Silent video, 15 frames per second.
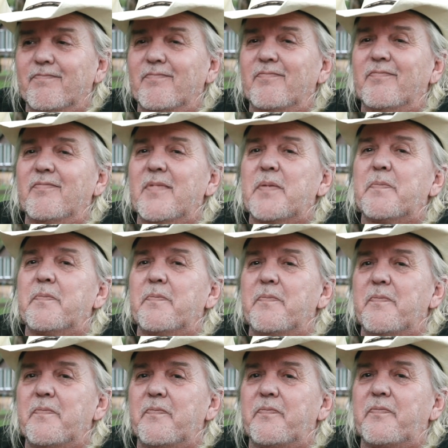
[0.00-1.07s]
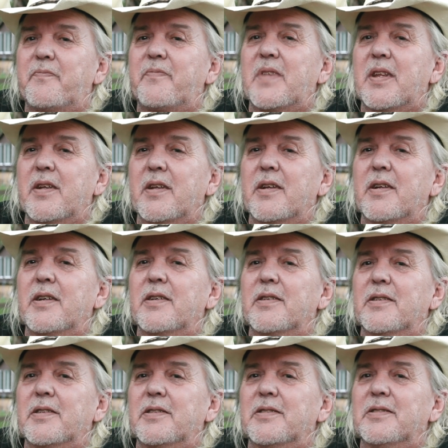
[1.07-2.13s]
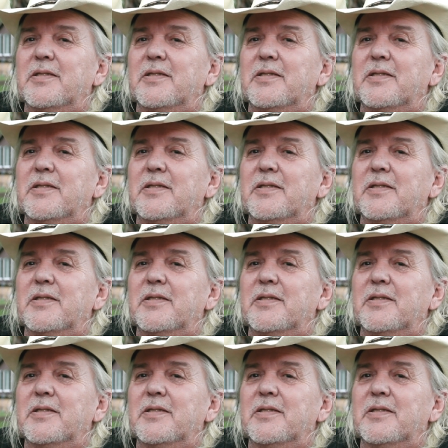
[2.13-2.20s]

did, this, did this lady hear this?